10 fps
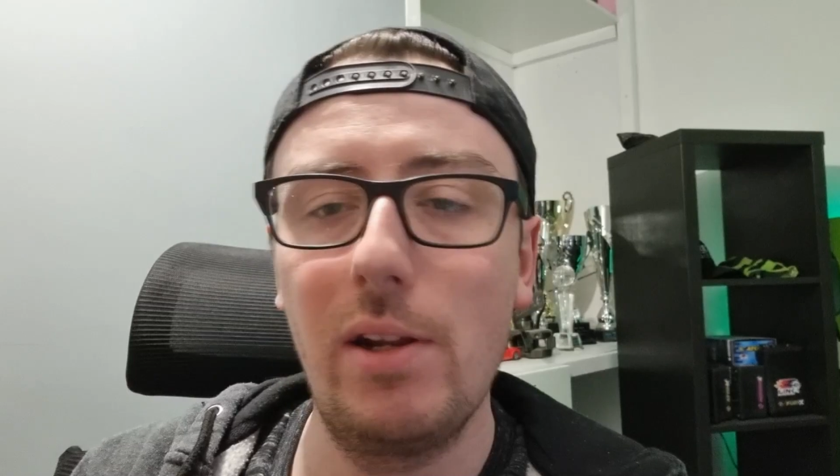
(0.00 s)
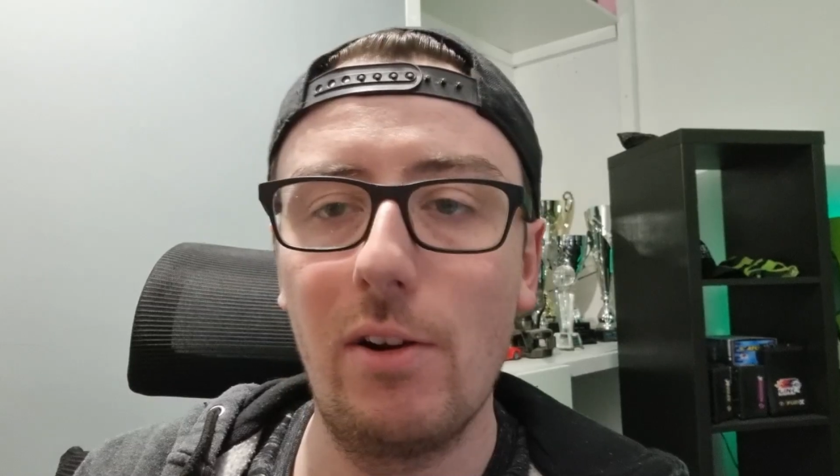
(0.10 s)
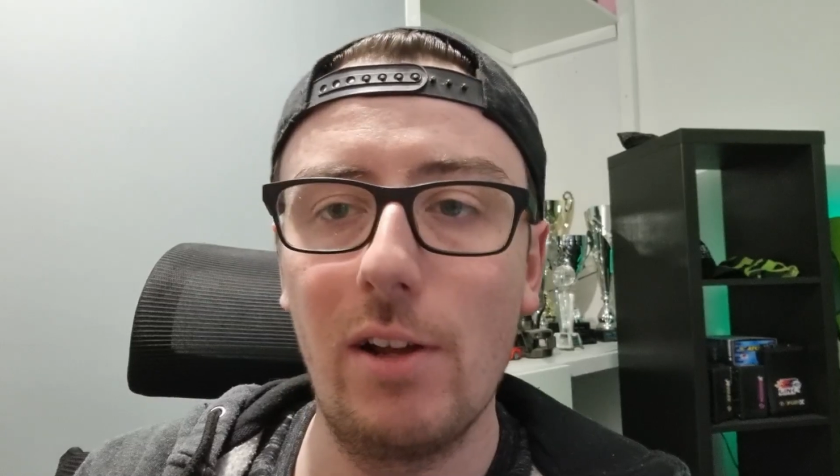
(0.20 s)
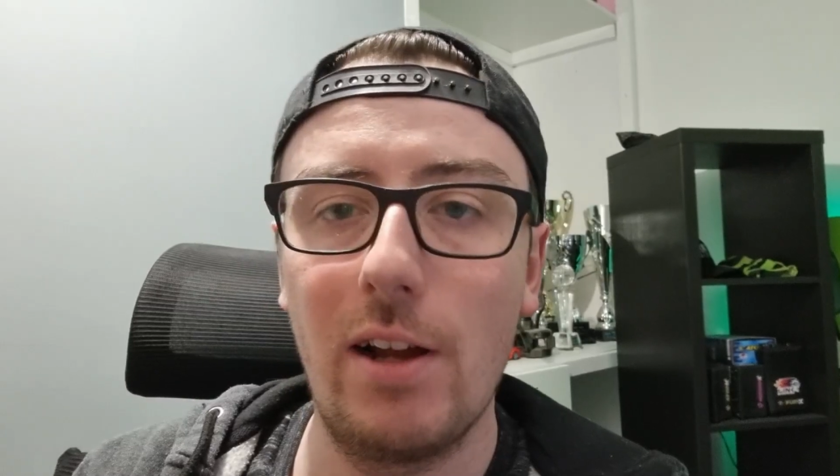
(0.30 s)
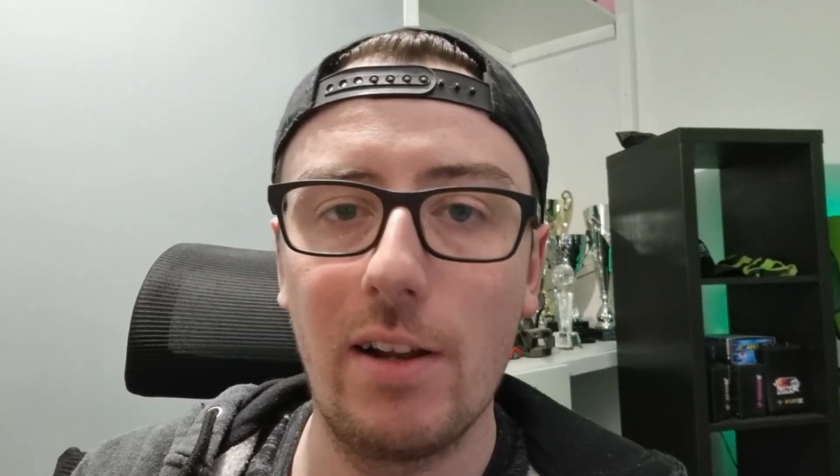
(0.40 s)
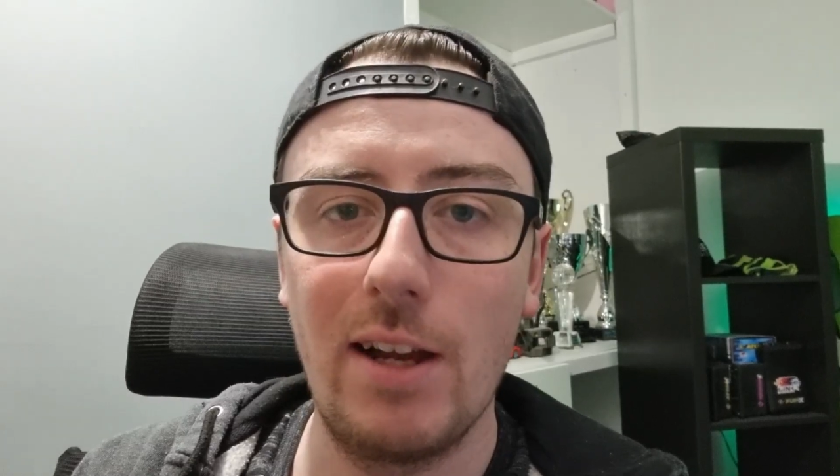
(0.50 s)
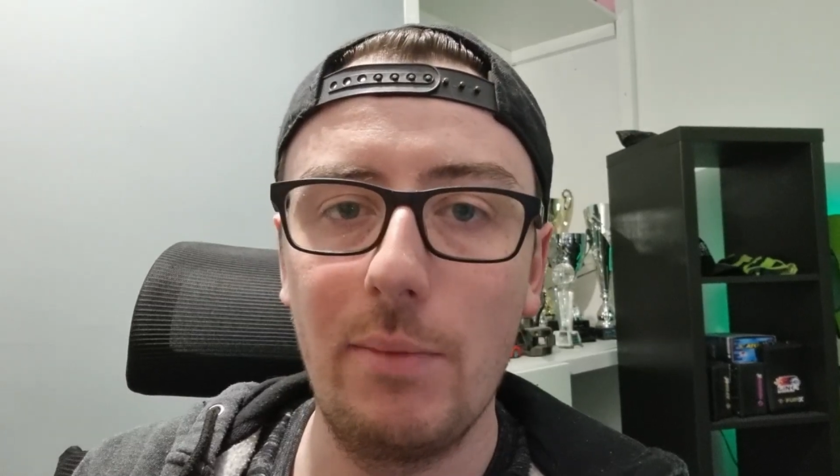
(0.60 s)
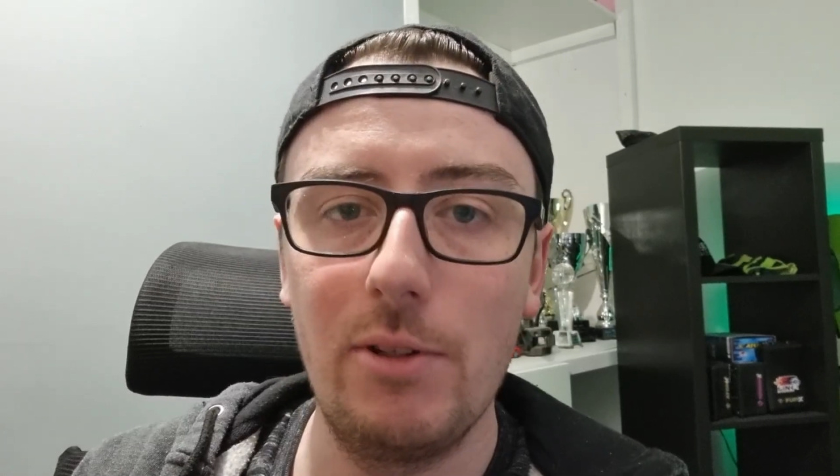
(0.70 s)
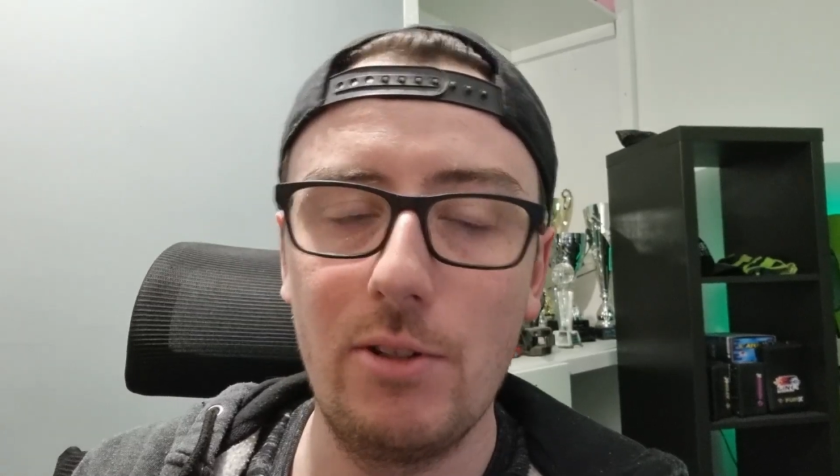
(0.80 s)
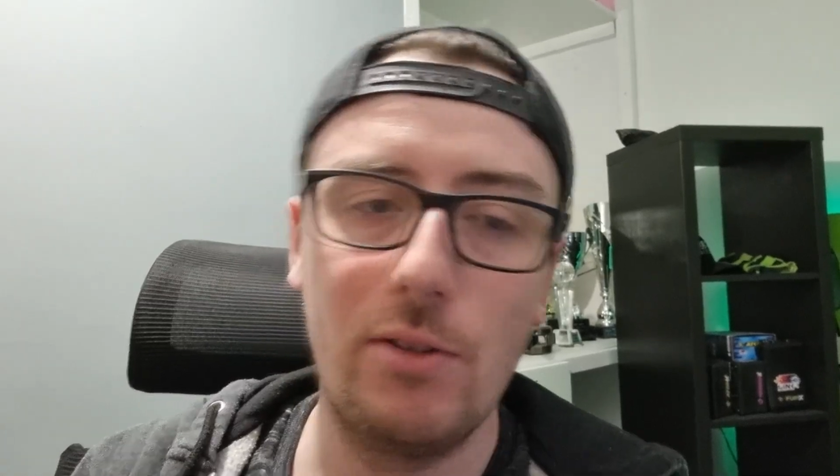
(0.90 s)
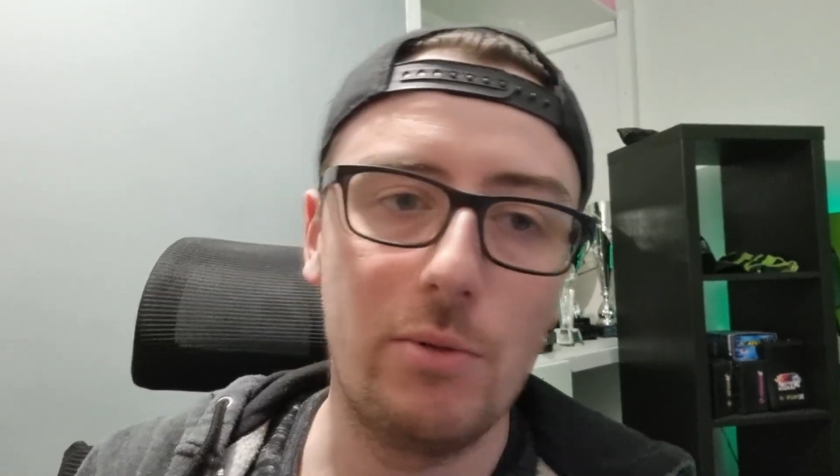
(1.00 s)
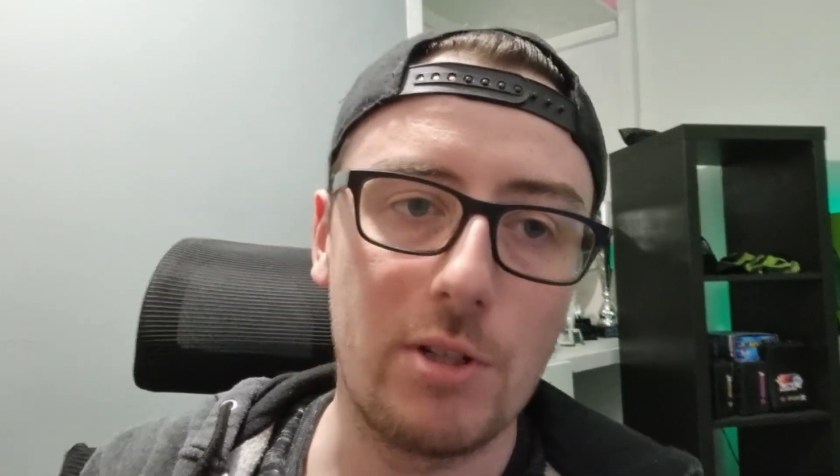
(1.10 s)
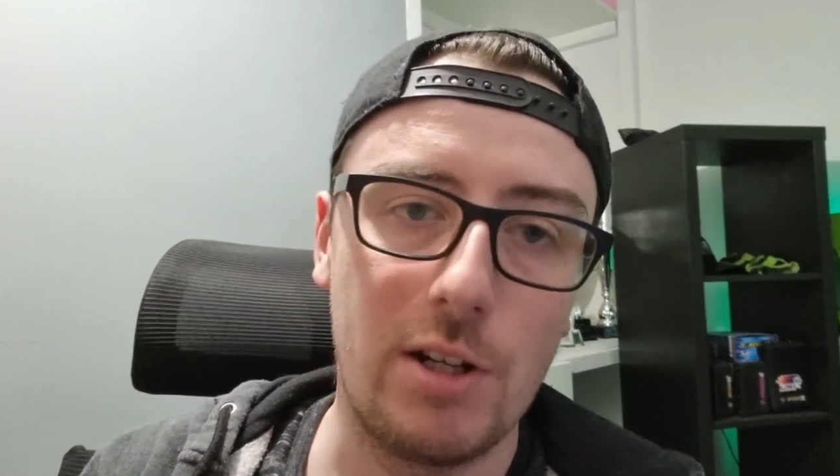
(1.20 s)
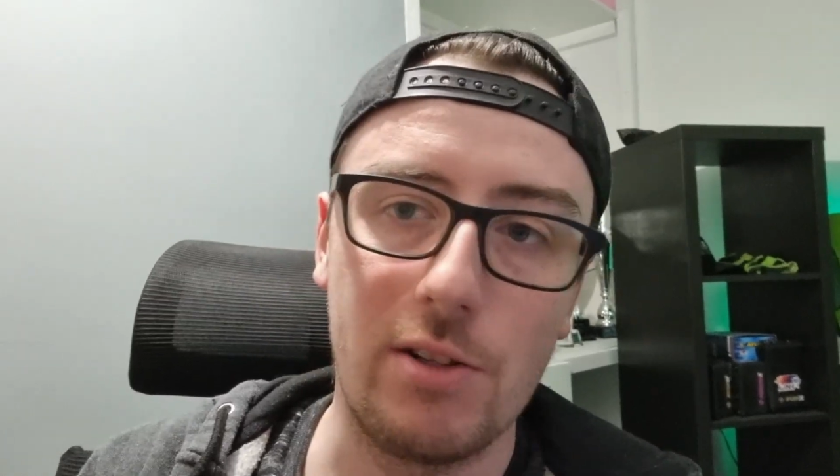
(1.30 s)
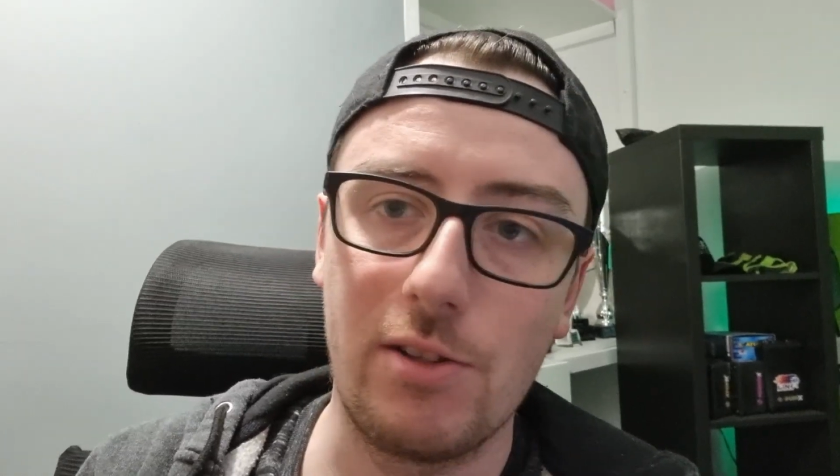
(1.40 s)
early on in competition too, which
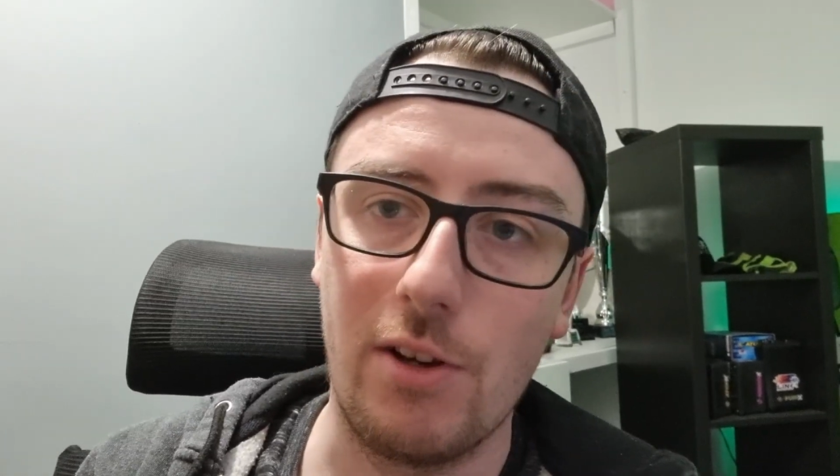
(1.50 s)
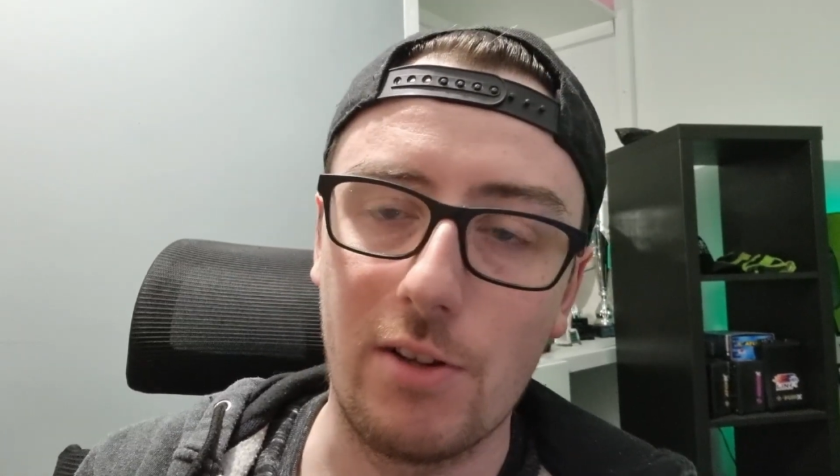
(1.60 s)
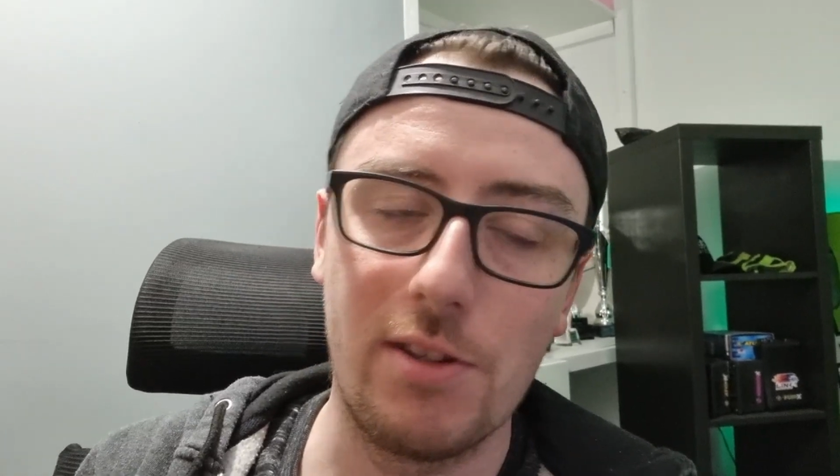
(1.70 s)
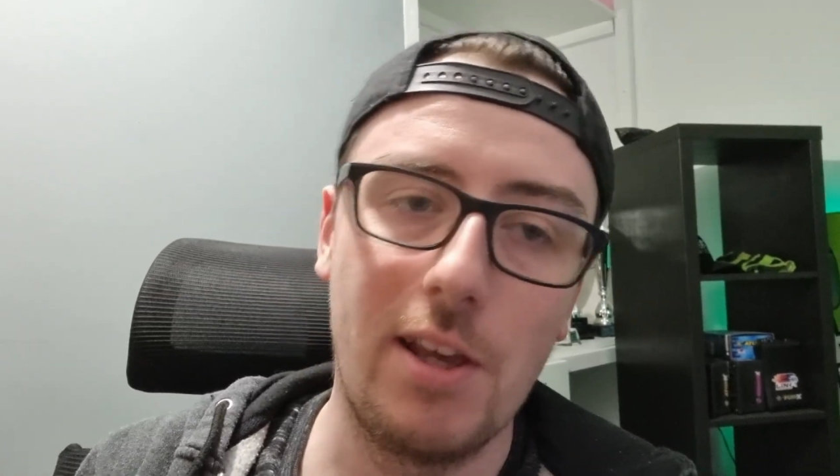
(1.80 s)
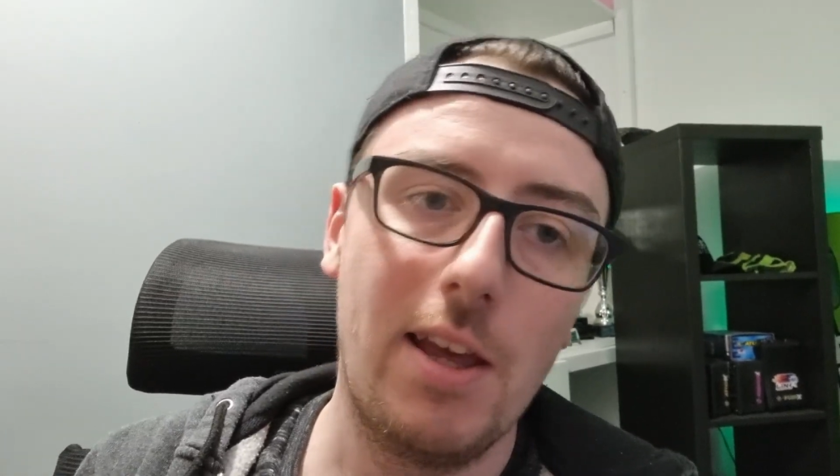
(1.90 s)
kind of sucks.